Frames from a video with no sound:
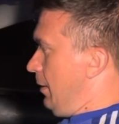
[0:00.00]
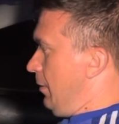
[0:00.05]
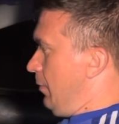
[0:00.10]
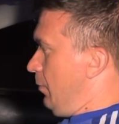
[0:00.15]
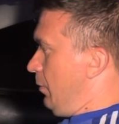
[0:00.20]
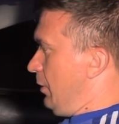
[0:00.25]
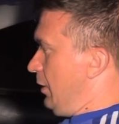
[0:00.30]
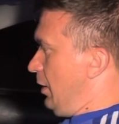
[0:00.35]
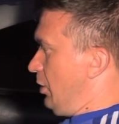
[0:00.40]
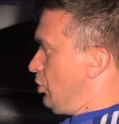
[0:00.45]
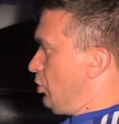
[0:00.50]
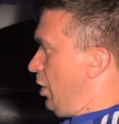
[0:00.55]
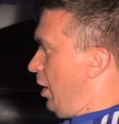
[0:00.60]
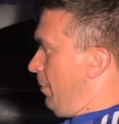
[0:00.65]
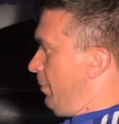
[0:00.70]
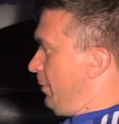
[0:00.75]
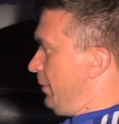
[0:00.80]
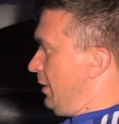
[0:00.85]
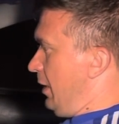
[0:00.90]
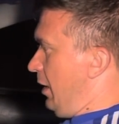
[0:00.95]
When I drop
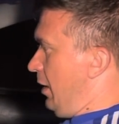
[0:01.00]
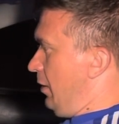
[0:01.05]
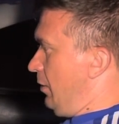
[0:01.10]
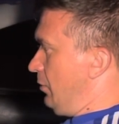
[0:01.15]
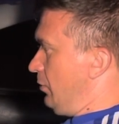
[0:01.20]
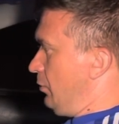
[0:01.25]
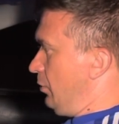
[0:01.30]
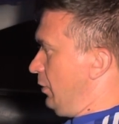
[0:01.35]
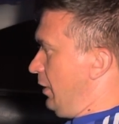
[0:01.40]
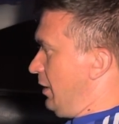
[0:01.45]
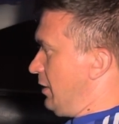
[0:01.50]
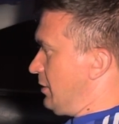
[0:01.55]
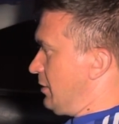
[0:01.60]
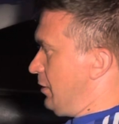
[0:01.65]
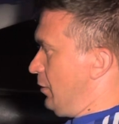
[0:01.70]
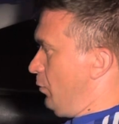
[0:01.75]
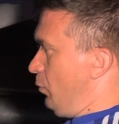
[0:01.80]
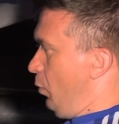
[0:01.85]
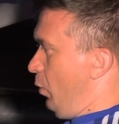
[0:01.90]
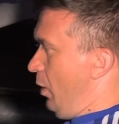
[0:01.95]
it down to less
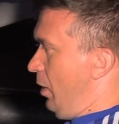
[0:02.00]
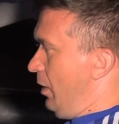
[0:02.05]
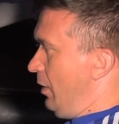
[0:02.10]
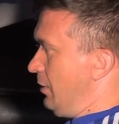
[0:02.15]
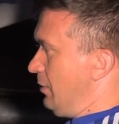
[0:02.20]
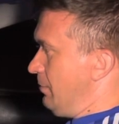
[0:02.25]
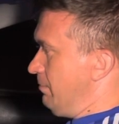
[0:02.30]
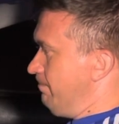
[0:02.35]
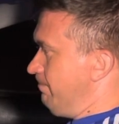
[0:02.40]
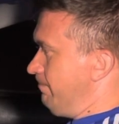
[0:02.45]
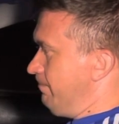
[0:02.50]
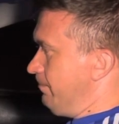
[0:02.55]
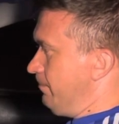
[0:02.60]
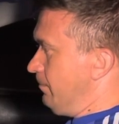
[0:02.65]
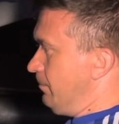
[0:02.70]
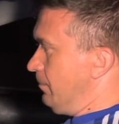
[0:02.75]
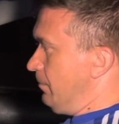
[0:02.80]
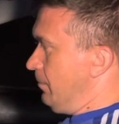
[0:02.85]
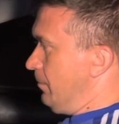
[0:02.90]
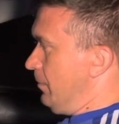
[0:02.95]
than 1,
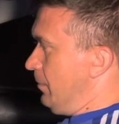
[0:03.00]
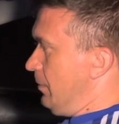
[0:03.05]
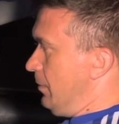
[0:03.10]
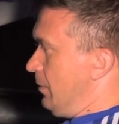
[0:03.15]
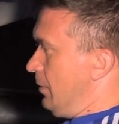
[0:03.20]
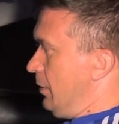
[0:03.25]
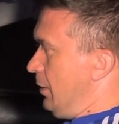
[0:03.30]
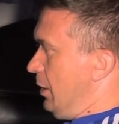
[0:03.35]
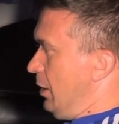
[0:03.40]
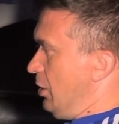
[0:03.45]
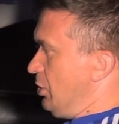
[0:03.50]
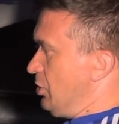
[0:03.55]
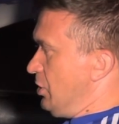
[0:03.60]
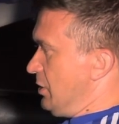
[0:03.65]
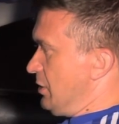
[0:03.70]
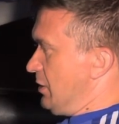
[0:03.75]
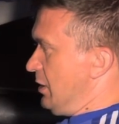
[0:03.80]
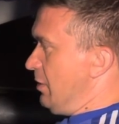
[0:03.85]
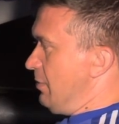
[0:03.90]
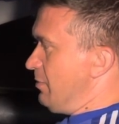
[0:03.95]
it
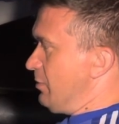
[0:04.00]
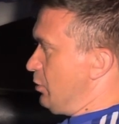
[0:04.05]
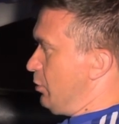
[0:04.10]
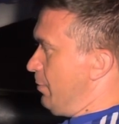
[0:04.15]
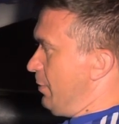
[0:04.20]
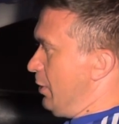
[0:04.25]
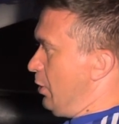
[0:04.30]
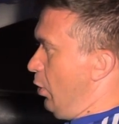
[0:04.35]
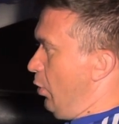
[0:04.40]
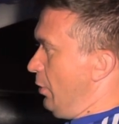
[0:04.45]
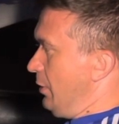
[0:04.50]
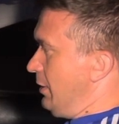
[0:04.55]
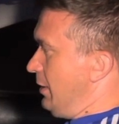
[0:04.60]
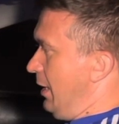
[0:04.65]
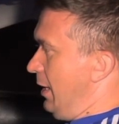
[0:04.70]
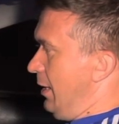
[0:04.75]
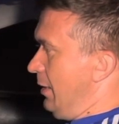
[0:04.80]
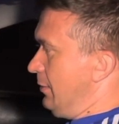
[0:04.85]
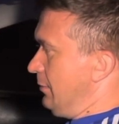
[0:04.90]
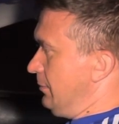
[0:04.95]
just seems to be going
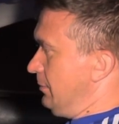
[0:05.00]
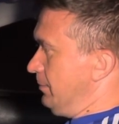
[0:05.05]
down.